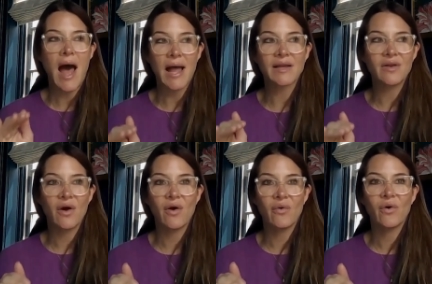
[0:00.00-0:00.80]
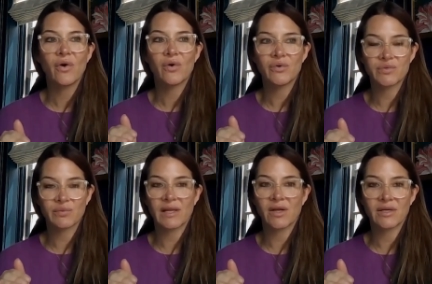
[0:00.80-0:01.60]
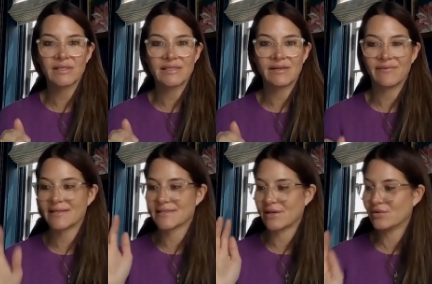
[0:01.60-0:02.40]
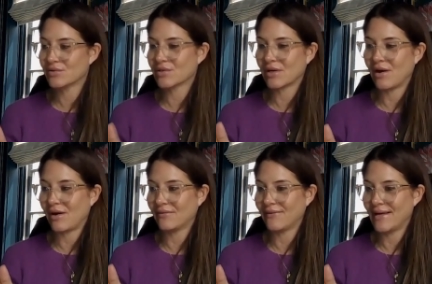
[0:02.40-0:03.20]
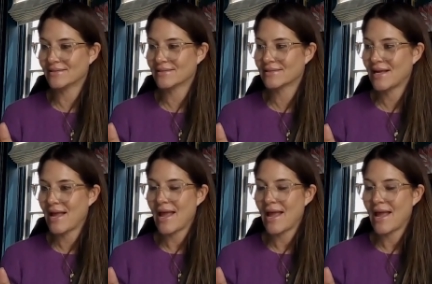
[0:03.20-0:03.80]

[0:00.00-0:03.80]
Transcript: I know who's really good at defense and who's good at offense.